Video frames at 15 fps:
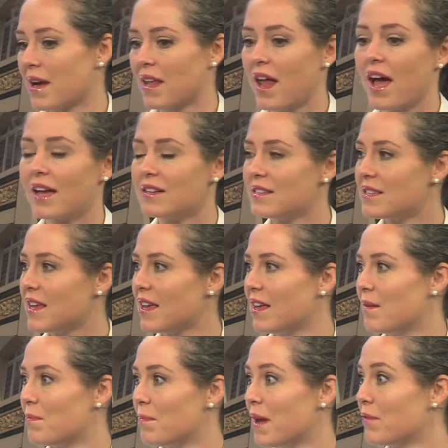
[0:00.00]
clients
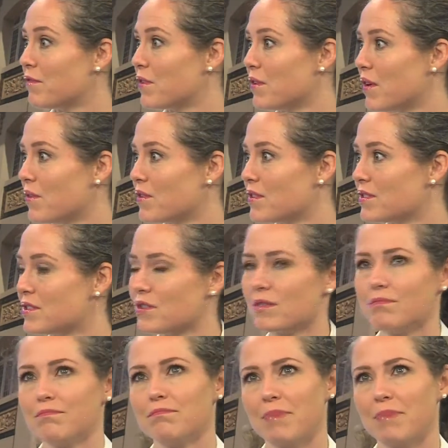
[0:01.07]
and pet food owners or